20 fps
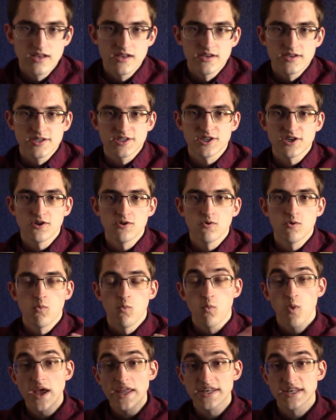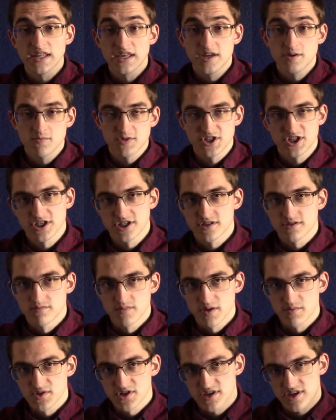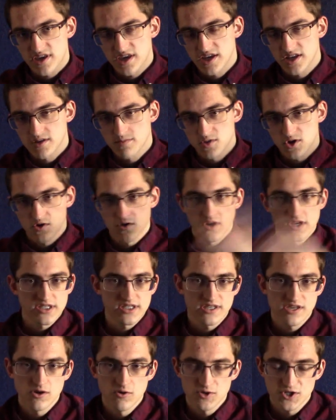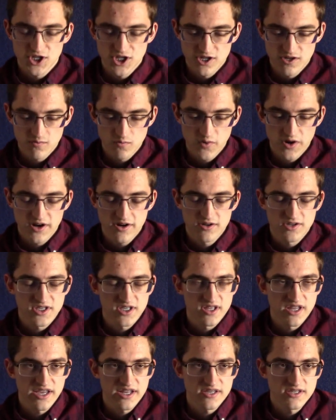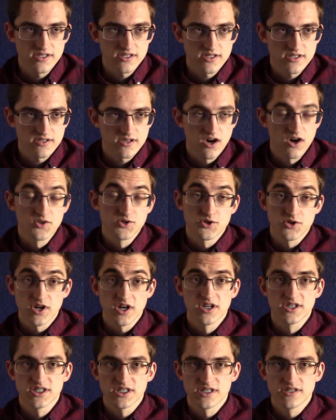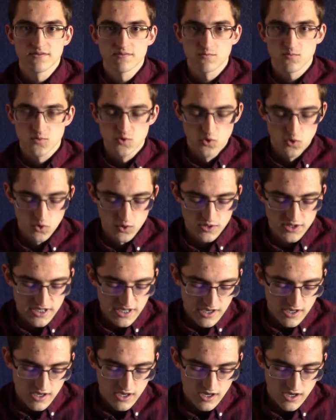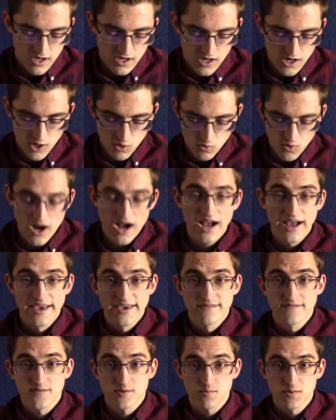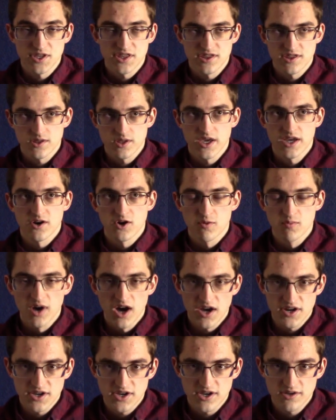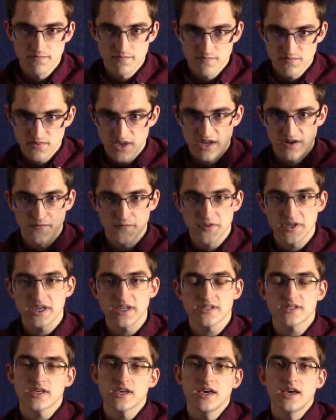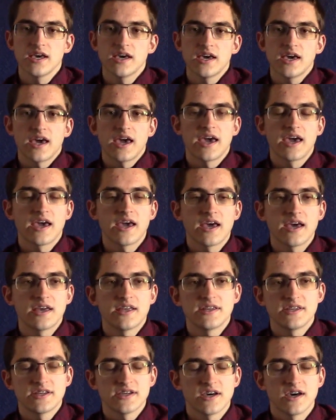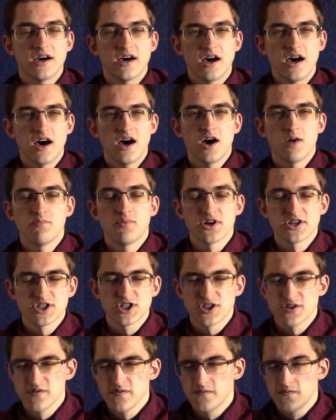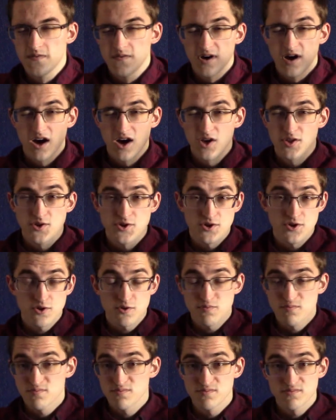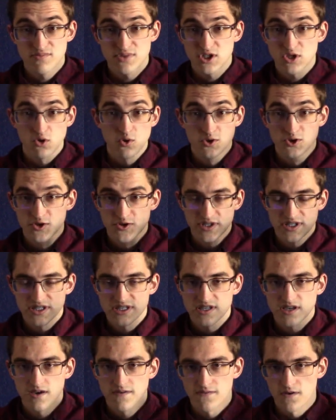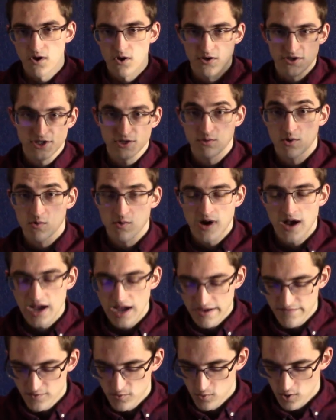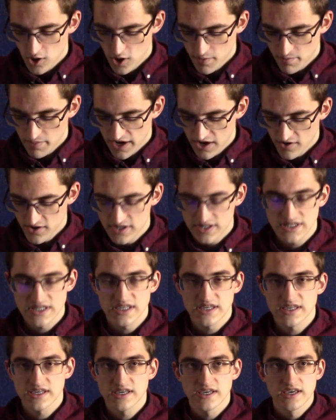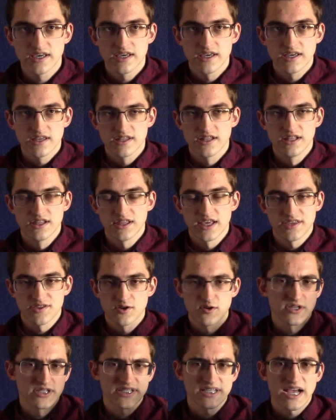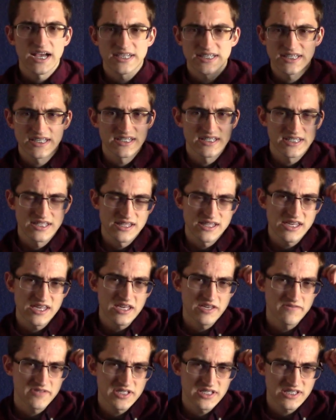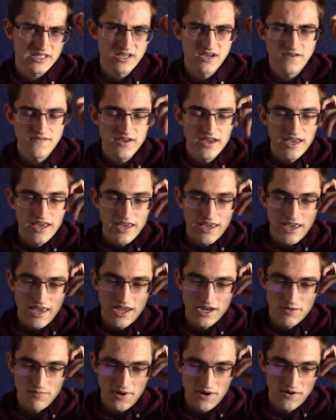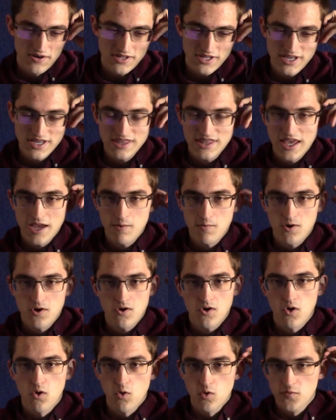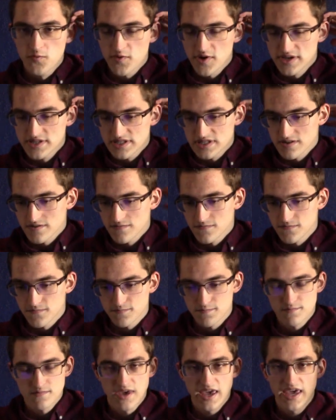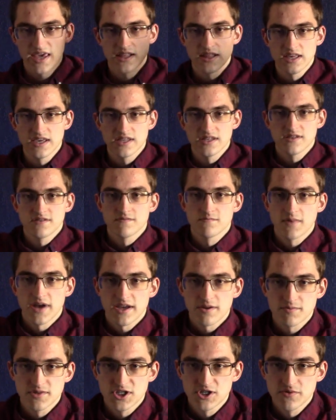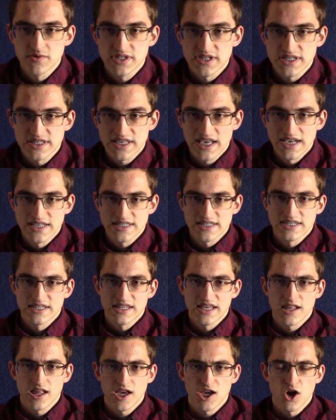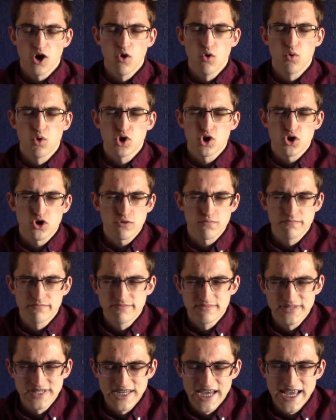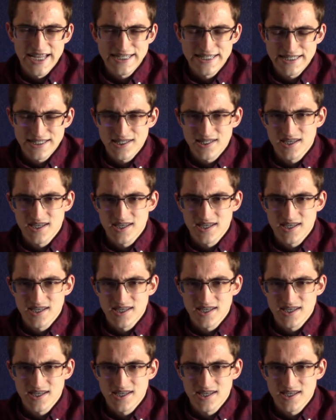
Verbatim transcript: So Wendland, which is, remember, the kingdom across the ocean where Selena's other cousin rules, arrives with an armada and a fleet, and a bunch of other soldiers and stuff also arrive who are apparently, like, they're assassins and thieves and stuff, and apparently they were old friends of Aelin back when she was an assassin, and they, like, owe her debts